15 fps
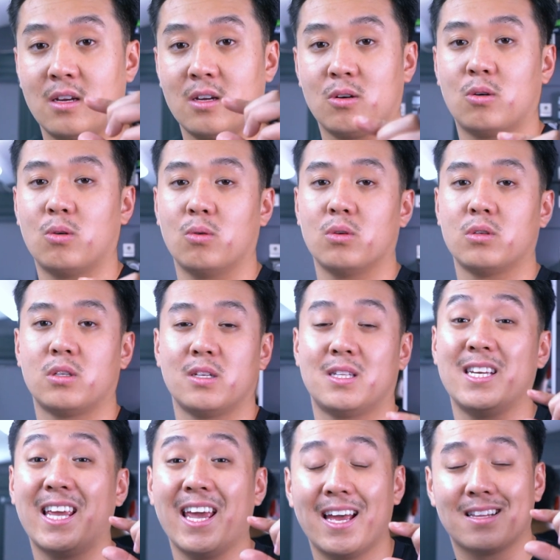Cool, so
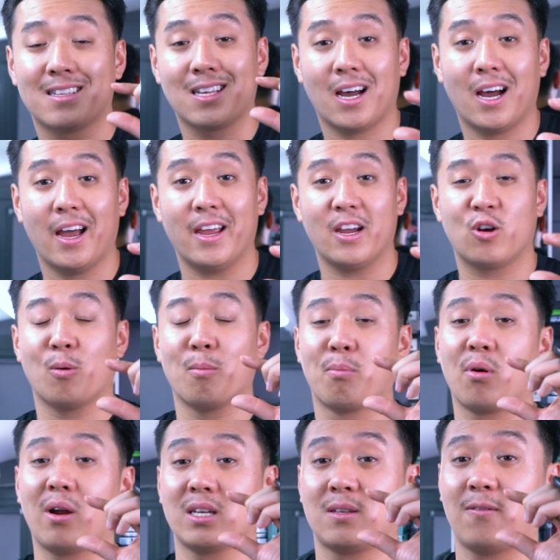to get a tight
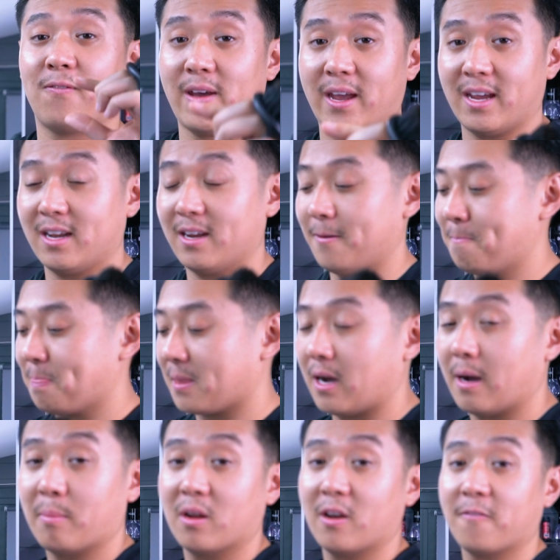compressed fade,
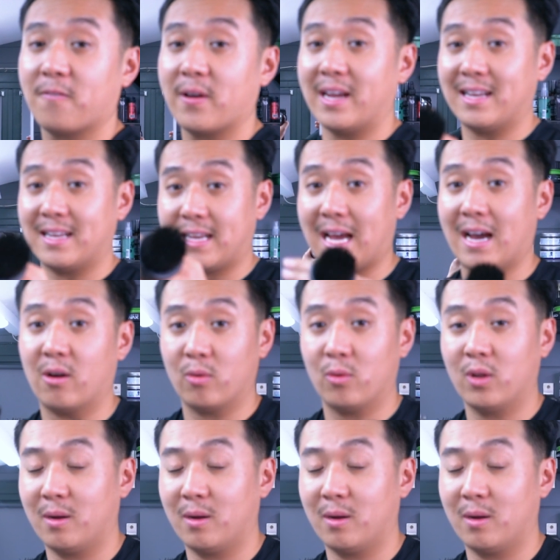I'm going to fade down.